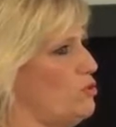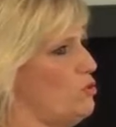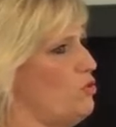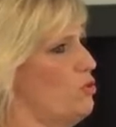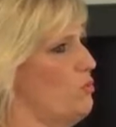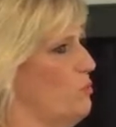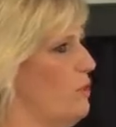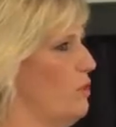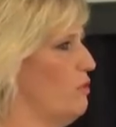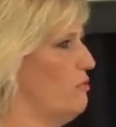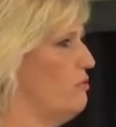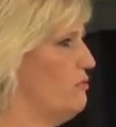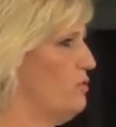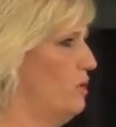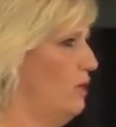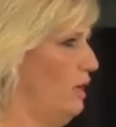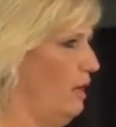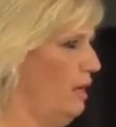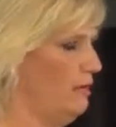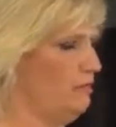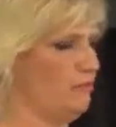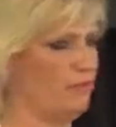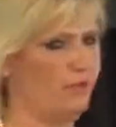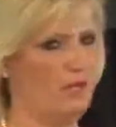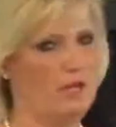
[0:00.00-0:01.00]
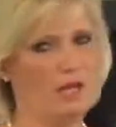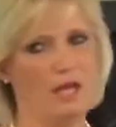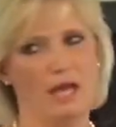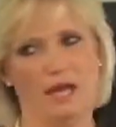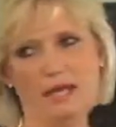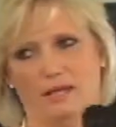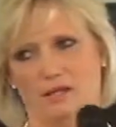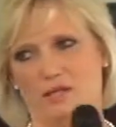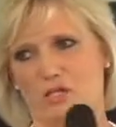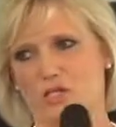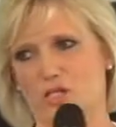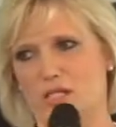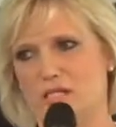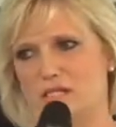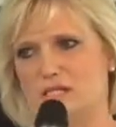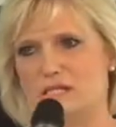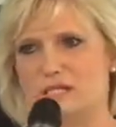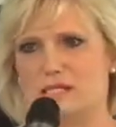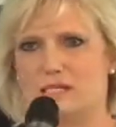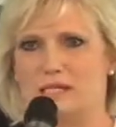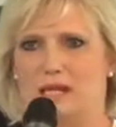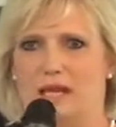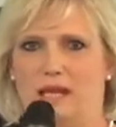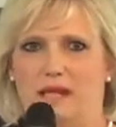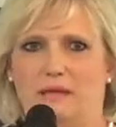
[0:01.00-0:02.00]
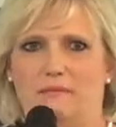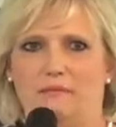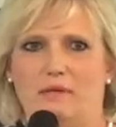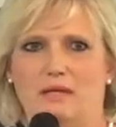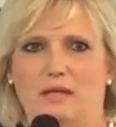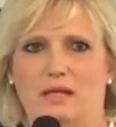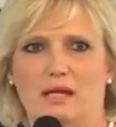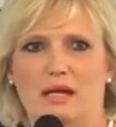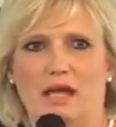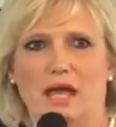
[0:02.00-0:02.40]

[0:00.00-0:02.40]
trauma off your life in Jesus' name.